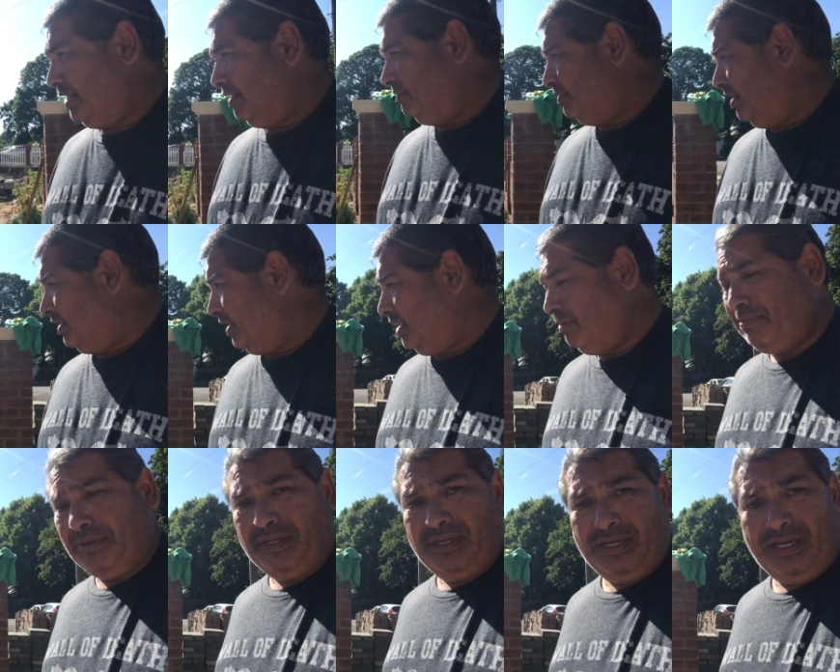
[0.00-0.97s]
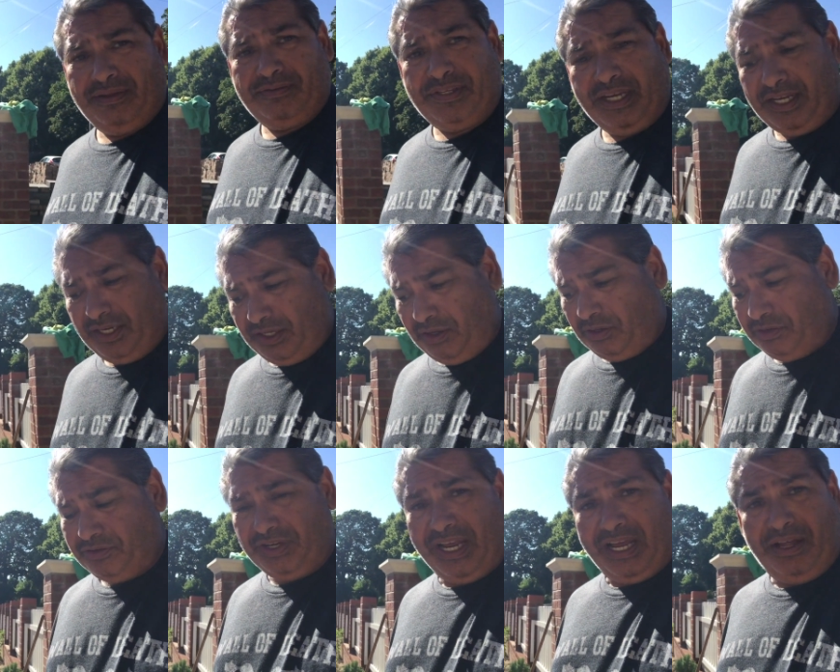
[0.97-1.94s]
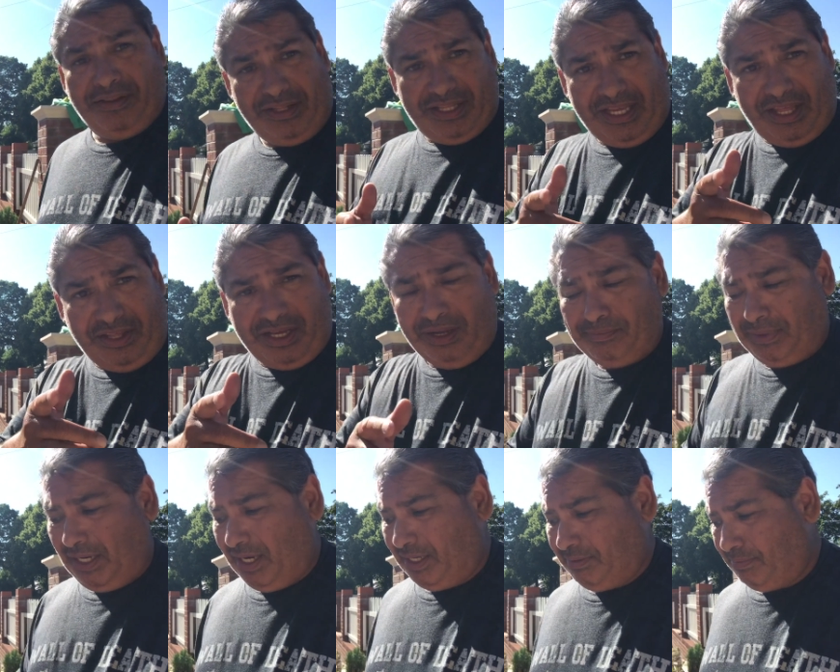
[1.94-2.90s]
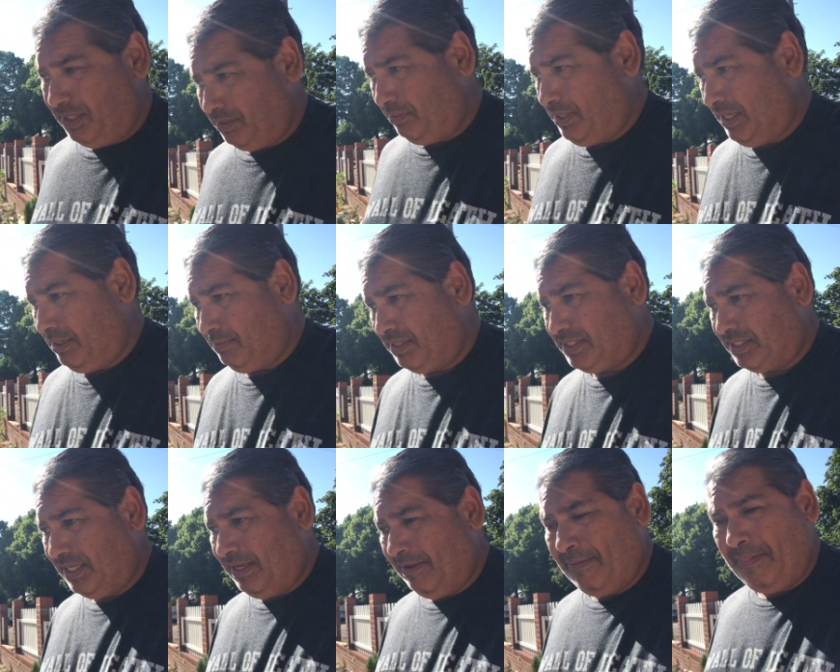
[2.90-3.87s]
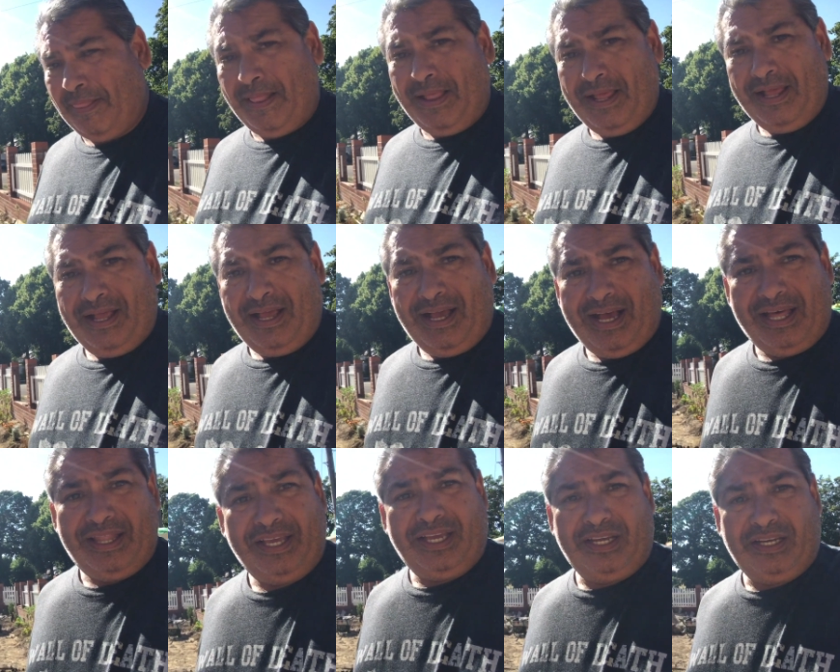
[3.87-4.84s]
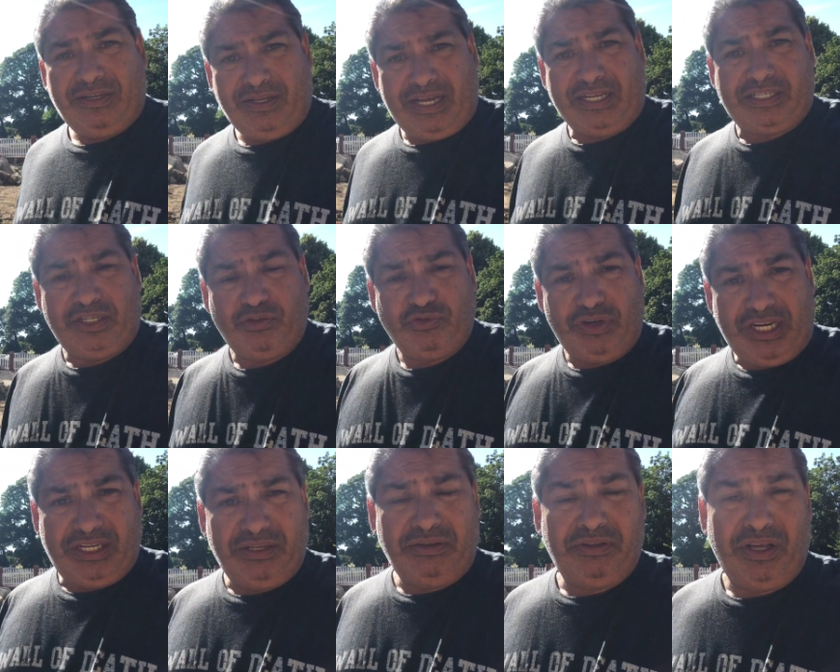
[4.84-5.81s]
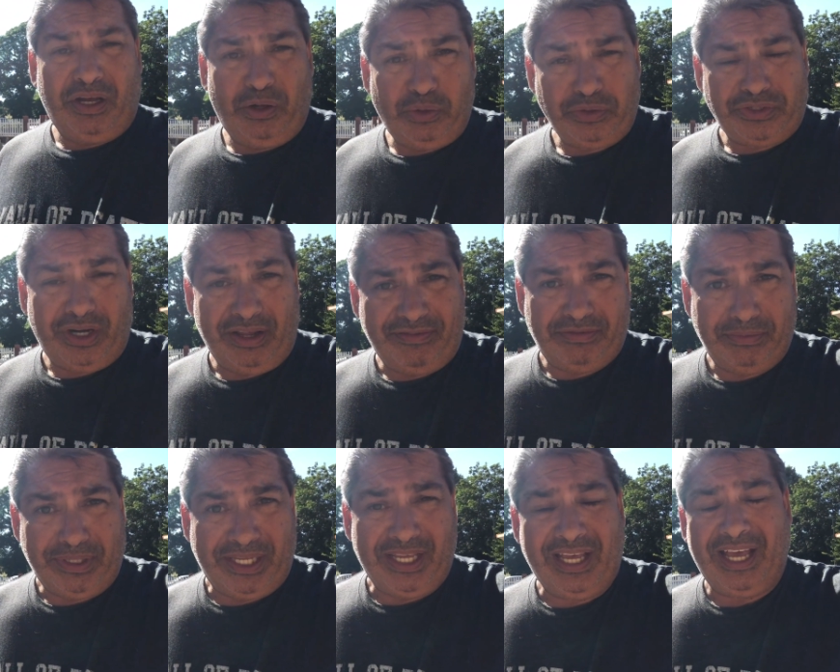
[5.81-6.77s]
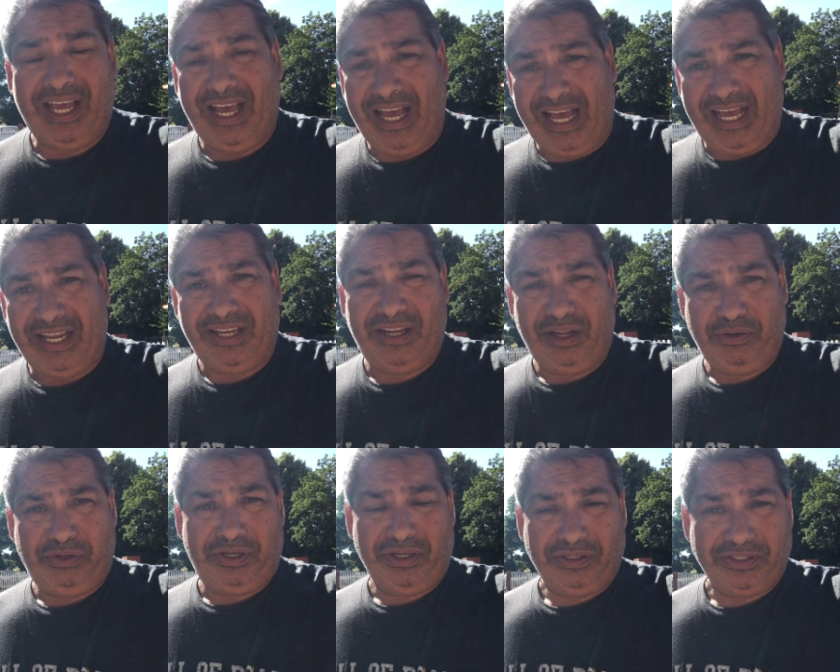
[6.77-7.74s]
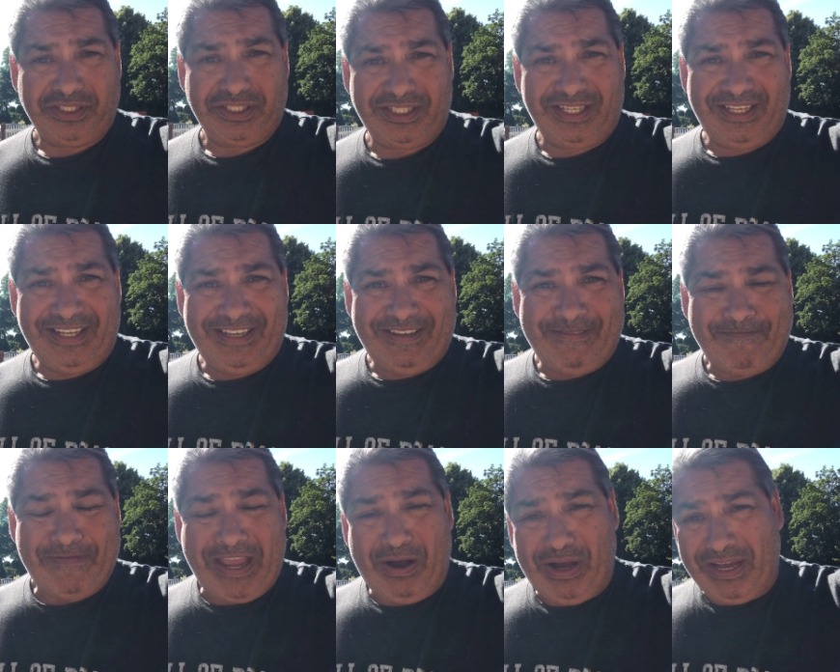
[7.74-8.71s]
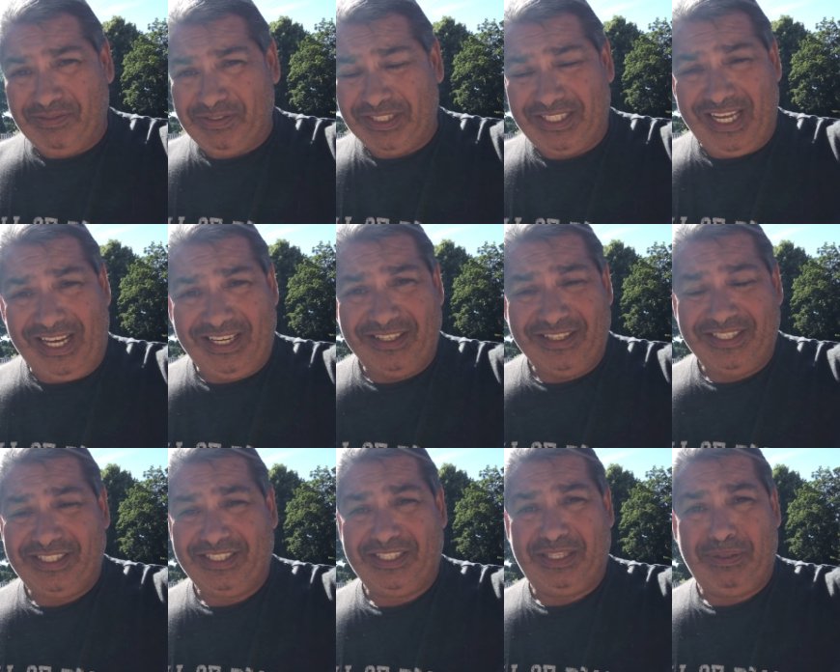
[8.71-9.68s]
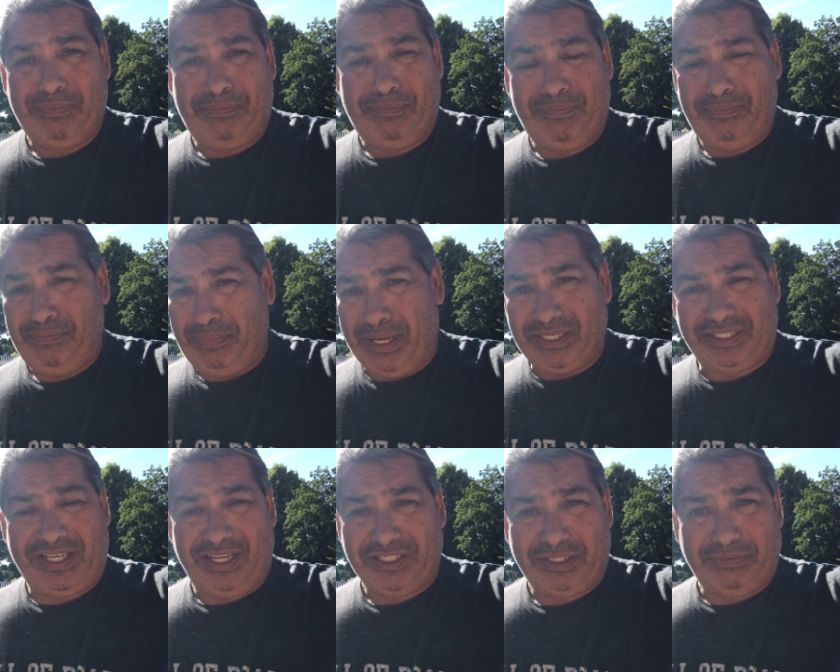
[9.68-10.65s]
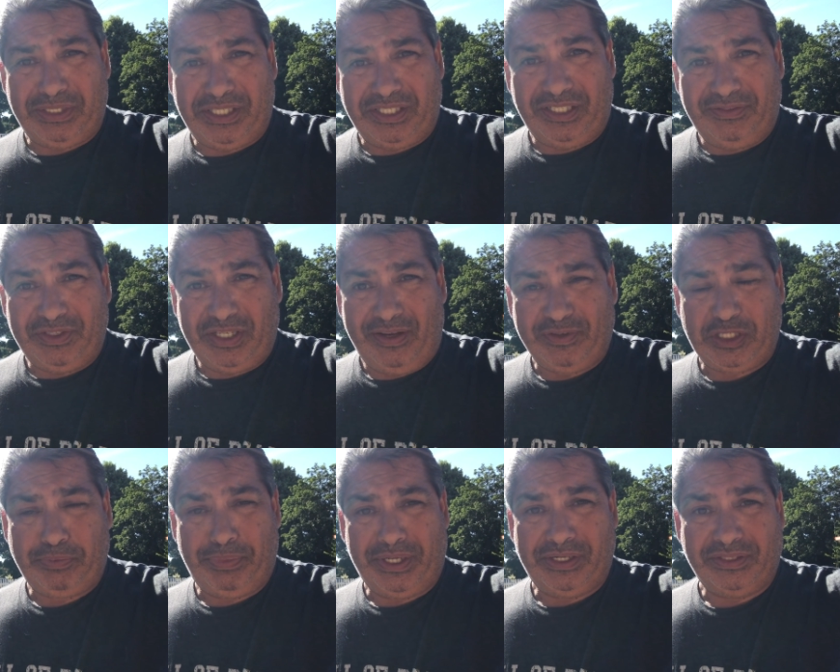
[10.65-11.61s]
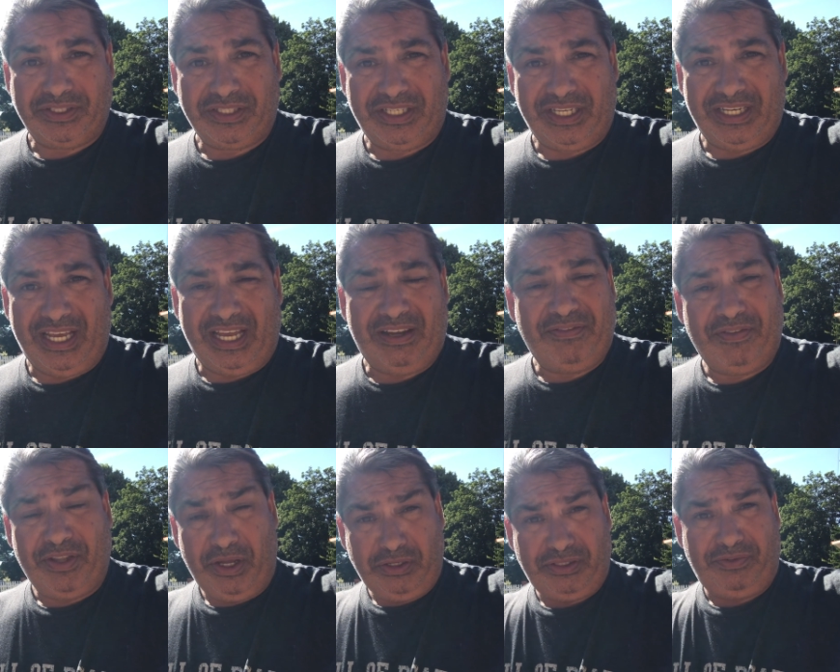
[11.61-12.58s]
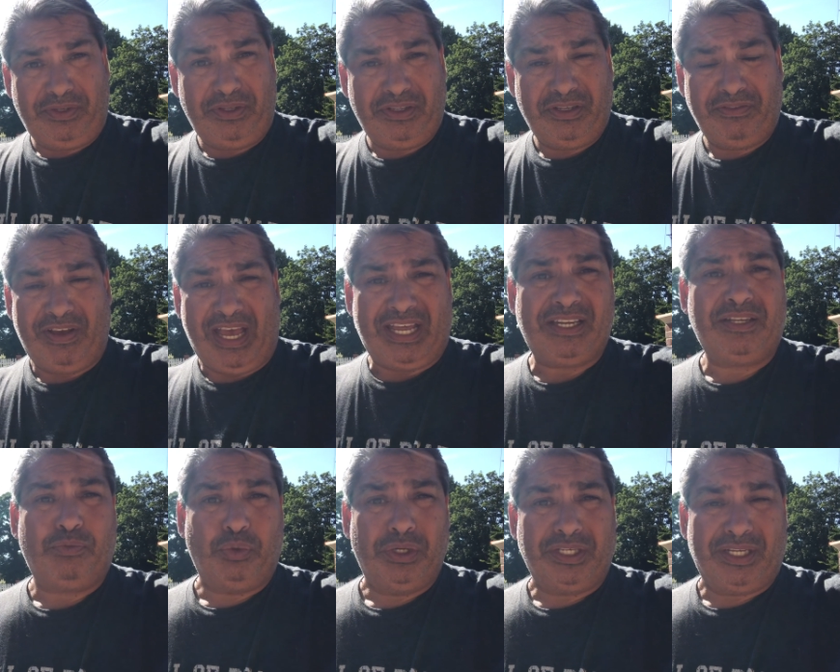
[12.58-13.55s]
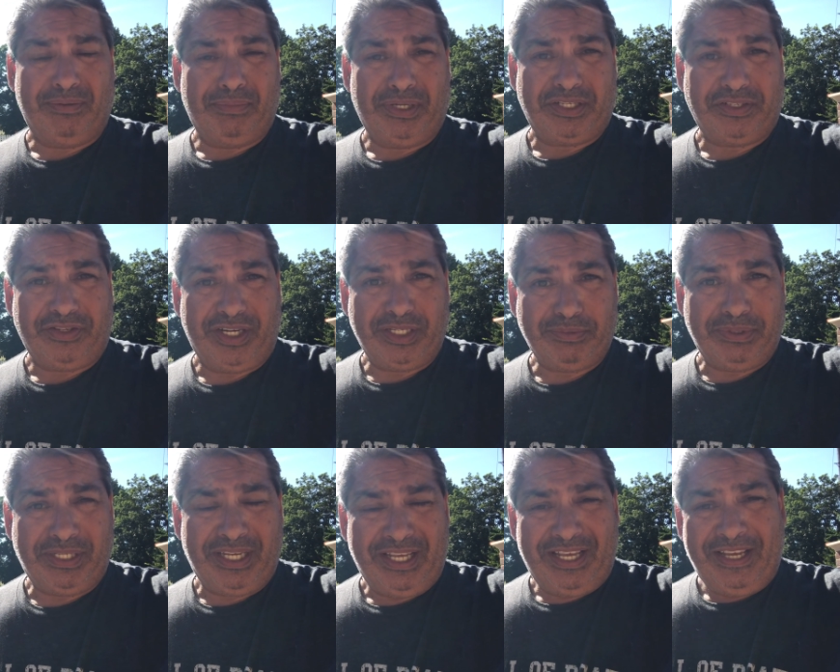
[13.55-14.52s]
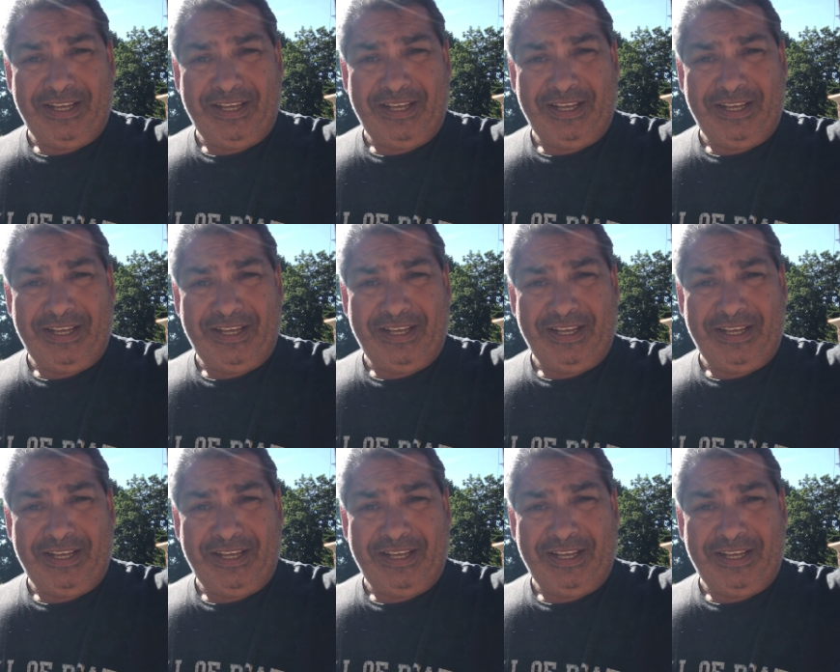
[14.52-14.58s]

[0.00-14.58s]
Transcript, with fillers: and they've dug it up, and they've taken the concrete out that the other company laid, by the way, I must say. And they're going to actually redo the whole drive for me at no cost. Now, I have to tell you, this is the best customer service I've experienced, and for those of you that have had work done by tradesmen,